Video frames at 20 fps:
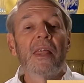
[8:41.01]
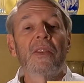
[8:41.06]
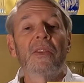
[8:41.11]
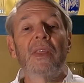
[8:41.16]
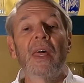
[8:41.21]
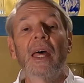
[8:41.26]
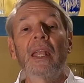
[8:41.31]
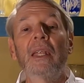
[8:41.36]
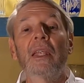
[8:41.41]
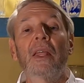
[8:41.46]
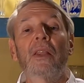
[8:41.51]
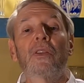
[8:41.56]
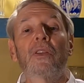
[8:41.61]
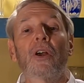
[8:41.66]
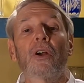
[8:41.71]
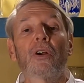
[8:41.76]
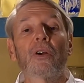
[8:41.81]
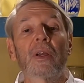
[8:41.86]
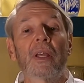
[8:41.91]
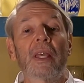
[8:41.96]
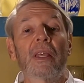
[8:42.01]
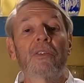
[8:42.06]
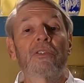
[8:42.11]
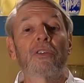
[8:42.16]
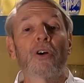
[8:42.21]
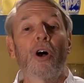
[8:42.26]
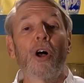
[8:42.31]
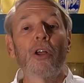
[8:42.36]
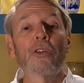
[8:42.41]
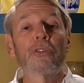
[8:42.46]
Then there
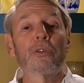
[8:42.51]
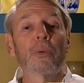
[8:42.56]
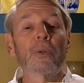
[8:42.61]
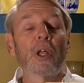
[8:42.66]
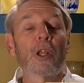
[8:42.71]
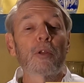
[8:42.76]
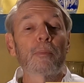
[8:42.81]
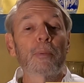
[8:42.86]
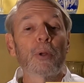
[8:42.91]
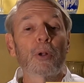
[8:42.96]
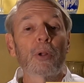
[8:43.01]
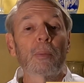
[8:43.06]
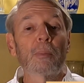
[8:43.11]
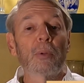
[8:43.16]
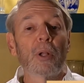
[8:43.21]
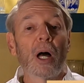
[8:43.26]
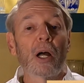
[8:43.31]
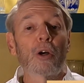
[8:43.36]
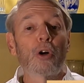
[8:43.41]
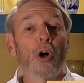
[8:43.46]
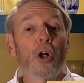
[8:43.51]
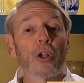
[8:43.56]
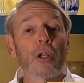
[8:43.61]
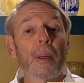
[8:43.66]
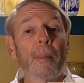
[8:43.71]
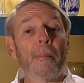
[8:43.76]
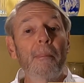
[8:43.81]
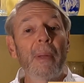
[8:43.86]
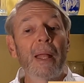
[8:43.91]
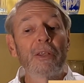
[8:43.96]
is also another building block
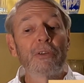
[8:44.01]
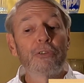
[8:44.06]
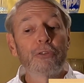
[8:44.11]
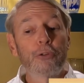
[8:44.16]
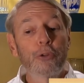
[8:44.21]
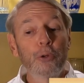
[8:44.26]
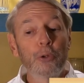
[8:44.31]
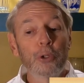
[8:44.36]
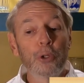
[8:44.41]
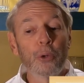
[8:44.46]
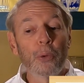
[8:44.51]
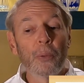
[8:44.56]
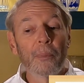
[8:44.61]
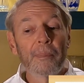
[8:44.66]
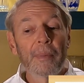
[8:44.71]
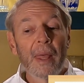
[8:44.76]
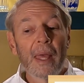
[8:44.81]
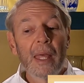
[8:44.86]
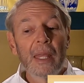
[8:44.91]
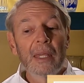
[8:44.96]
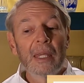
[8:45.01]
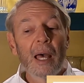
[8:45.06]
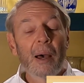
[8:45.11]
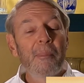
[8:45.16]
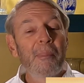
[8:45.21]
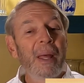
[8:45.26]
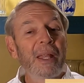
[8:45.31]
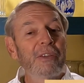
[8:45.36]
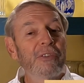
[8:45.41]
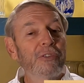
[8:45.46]
called mentsuyu.
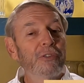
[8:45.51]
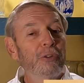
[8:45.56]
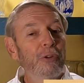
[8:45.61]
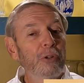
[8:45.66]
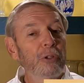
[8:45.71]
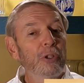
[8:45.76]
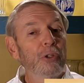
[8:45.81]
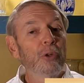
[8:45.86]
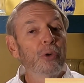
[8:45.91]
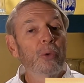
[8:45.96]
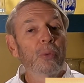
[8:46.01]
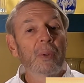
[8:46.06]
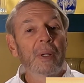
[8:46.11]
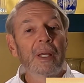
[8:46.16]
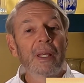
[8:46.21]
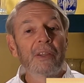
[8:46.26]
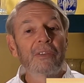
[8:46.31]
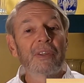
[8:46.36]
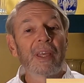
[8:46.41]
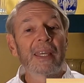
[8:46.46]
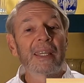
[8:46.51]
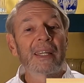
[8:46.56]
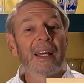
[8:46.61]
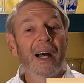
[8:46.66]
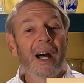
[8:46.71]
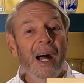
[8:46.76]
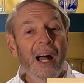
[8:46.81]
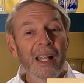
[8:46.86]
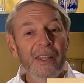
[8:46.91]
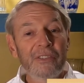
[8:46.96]
Now mentsuyu is a
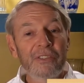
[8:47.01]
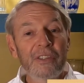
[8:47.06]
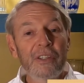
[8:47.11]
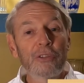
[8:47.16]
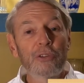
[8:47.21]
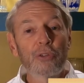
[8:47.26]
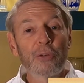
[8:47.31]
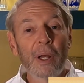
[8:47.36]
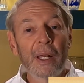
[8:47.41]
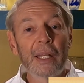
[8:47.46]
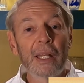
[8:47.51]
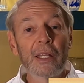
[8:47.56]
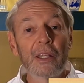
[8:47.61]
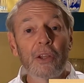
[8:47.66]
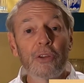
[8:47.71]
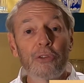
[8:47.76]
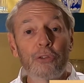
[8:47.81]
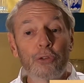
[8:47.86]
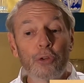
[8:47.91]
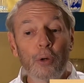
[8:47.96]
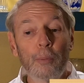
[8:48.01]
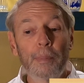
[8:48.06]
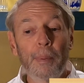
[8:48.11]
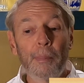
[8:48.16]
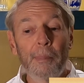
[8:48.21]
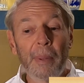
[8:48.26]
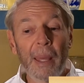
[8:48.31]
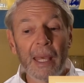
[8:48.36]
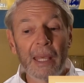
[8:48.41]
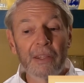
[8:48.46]
concentrated
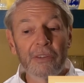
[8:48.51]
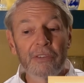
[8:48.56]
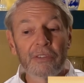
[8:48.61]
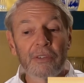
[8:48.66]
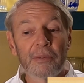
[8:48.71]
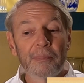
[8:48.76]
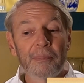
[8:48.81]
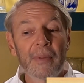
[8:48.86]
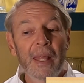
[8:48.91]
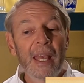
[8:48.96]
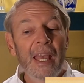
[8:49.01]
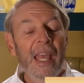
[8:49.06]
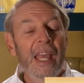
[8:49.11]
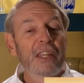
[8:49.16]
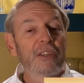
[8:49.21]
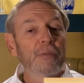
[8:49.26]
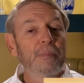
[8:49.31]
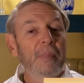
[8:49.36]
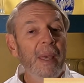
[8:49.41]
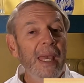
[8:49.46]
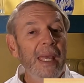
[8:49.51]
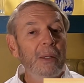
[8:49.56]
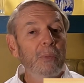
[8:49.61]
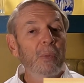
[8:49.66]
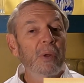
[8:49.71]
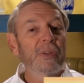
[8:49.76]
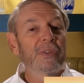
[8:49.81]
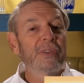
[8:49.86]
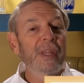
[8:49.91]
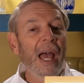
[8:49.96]
soup base. It's
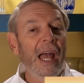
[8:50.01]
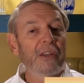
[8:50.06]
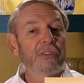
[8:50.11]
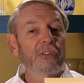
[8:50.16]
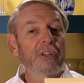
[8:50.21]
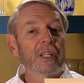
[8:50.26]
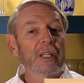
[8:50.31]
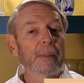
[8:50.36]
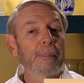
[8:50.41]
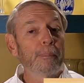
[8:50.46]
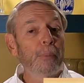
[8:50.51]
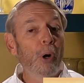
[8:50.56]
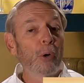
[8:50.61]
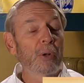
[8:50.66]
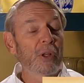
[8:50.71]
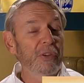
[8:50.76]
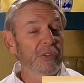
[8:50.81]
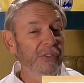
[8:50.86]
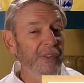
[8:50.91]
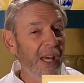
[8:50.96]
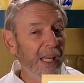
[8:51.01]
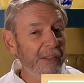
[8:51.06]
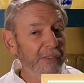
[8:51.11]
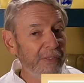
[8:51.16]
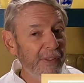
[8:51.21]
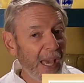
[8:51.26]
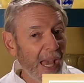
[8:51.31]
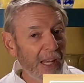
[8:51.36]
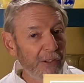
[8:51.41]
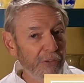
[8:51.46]
made with dashi components,
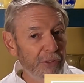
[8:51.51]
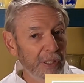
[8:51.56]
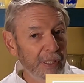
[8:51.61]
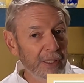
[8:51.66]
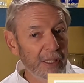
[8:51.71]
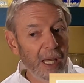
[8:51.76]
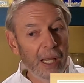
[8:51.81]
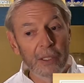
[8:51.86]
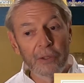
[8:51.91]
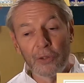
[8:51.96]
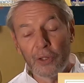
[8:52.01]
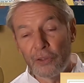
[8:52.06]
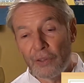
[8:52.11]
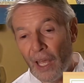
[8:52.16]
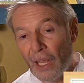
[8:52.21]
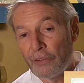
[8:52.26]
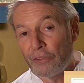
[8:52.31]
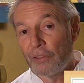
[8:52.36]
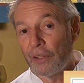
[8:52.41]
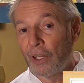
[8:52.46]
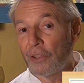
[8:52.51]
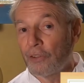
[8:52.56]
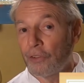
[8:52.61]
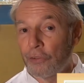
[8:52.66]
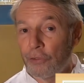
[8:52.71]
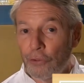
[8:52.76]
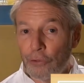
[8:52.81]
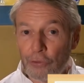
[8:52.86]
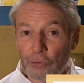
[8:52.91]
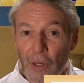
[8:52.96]
not dashi, not the dashi I
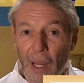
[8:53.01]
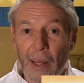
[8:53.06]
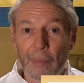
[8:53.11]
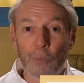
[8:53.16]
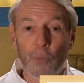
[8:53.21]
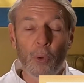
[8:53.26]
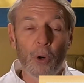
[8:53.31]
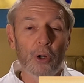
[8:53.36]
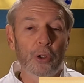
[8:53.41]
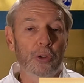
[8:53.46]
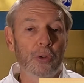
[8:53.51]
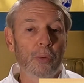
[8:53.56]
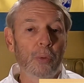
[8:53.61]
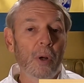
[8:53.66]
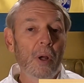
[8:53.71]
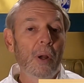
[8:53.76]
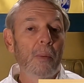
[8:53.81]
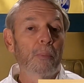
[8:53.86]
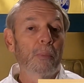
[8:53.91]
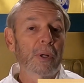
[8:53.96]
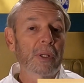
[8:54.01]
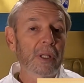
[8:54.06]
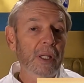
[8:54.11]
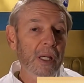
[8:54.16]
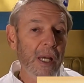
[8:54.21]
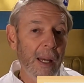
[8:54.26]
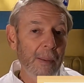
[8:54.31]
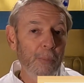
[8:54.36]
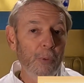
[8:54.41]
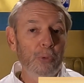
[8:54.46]
just described where you bring the
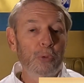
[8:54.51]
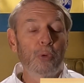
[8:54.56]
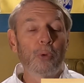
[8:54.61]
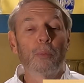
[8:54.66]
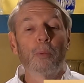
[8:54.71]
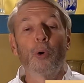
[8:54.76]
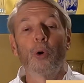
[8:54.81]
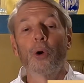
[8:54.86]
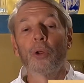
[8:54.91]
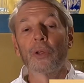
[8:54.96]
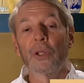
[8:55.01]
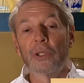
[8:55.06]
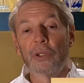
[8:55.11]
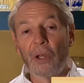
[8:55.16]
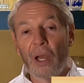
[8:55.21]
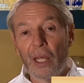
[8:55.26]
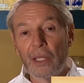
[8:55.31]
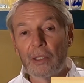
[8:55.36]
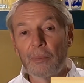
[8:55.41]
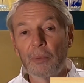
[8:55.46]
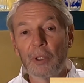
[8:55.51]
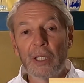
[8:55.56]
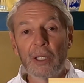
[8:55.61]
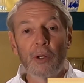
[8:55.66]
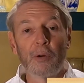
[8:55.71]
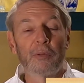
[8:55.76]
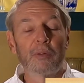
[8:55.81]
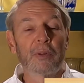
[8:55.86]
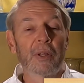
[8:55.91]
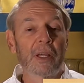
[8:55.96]
kombu to a boil and you add the
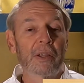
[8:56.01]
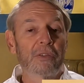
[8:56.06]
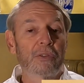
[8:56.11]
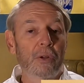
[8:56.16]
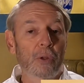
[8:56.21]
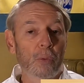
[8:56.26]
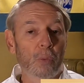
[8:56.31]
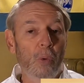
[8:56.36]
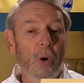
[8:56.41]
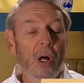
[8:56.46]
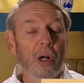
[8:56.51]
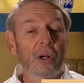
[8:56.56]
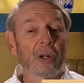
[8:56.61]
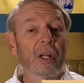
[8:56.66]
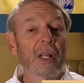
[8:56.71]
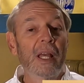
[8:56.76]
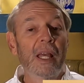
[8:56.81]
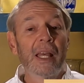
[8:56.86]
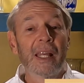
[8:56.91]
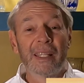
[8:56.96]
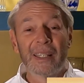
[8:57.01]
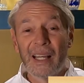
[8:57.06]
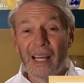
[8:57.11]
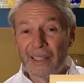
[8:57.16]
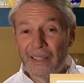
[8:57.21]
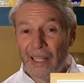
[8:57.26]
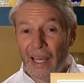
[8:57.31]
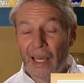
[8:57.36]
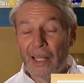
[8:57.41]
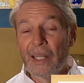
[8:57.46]
bonito flakes to the water,
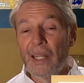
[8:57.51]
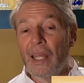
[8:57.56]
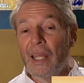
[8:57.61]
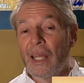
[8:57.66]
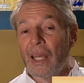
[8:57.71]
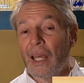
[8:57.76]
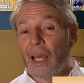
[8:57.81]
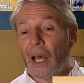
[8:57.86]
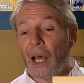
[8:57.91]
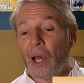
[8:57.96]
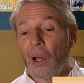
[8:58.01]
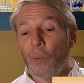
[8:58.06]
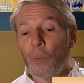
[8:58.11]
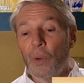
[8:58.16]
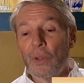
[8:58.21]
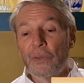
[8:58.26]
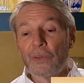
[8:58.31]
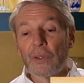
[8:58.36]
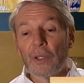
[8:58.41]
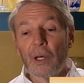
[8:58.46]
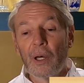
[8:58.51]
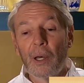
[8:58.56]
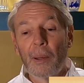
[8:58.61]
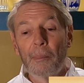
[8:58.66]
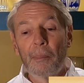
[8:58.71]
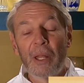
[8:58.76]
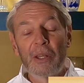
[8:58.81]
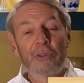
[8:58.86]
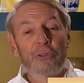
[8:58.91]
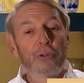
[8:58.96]
not that. Uh, with
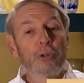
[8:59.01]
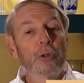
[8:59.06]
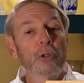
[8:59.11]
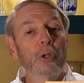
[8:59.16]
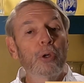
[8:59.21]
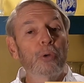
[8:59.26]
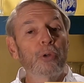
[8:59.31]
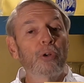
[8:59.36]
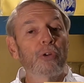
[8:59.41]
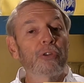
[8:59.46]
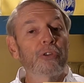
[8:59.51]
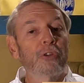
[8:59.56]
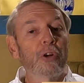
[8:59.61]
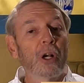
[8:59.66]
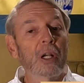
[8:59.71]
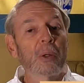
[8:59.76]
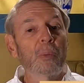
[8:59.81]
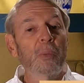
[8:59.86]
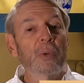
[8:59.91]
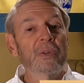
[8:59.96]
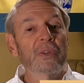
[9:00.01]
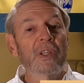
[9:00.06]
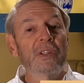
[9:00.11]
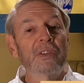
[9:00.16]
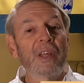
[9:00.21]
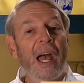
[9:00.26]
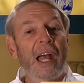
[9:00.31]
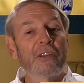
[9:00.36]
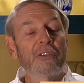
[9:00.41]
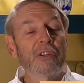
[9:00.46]
uh, mentsuyu, you're starting with the
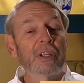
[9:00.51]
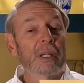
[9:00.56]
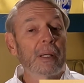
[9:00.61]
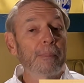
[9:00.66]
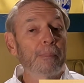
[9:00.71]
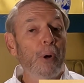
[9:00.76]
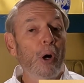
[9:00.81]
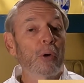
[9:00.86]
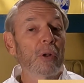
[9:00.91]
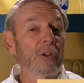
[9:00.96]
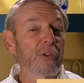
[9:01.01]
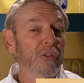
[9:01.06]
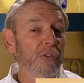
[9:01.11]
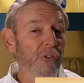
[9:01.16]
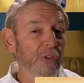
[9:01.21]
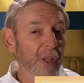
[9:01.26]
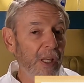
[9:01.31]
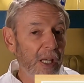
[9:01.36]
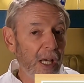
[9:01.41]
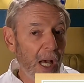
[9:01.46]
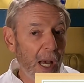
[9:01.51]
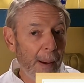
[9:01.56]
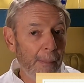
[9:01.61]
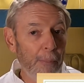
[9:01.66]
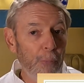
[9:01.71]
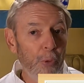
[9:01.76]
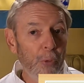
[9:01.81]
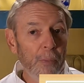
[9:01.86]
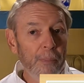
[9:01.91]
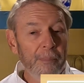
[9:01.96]
dashi components, the
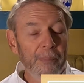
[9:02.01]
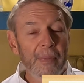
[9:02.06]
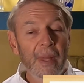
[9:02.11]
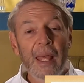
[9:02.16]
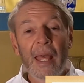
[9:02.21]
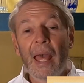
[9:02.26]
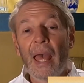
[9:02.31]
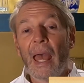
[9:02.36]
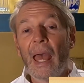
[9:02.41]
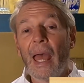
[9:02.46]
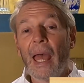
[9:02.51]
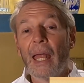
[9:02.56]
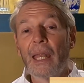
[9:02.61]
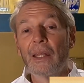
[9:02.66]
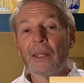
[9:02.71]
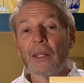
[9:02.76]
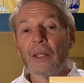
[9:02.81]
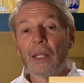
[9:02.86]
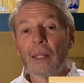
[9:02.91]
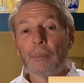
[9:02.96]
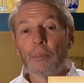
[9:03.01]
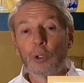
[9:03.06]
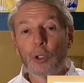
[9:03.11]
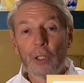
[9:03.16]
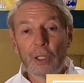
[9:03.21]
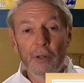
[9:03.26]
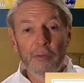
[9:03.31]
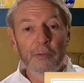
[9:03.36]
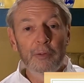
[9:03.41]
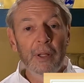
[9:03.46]
kombu and the
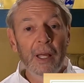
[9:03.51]
bonito